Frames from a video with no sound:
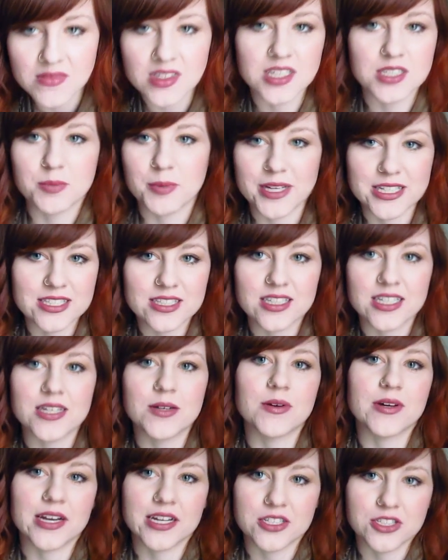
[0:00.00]
It's basically
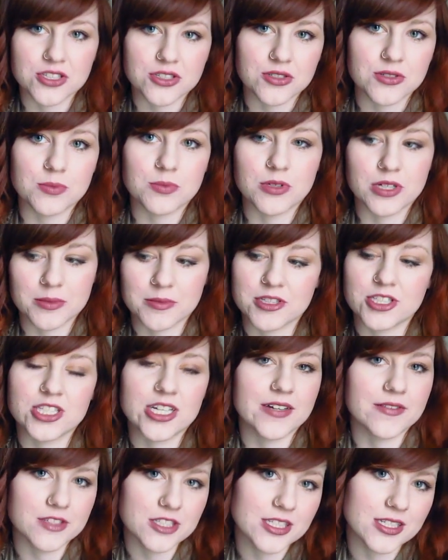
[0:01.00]
what I do pretty much
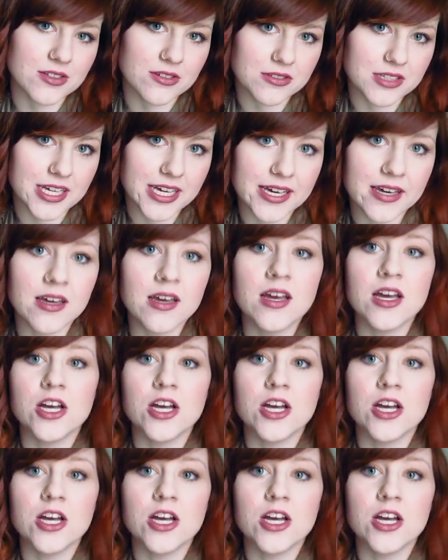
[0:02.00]
every single day.